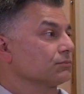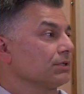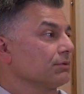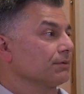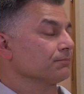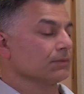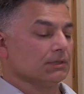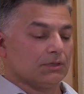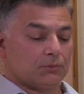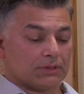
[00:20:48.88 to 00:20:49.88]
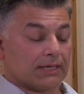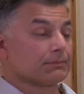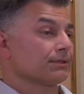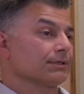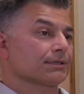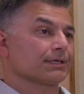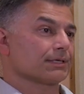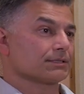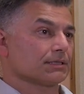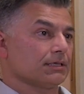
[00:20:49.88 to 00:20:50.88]
Right. Well, I am learning
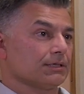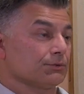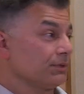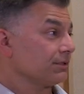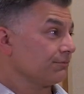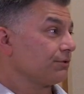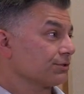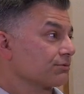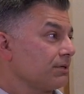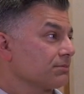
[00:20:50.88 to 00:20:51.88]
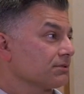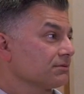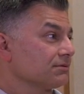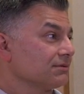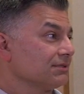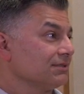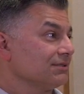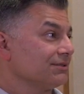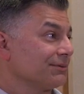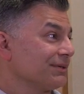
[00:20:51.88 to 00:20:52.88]
things. You read the full script?
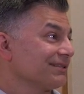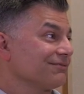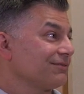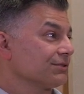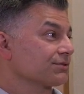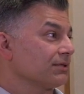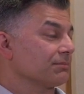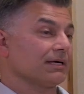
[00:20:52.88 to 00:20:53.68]
You read the full script.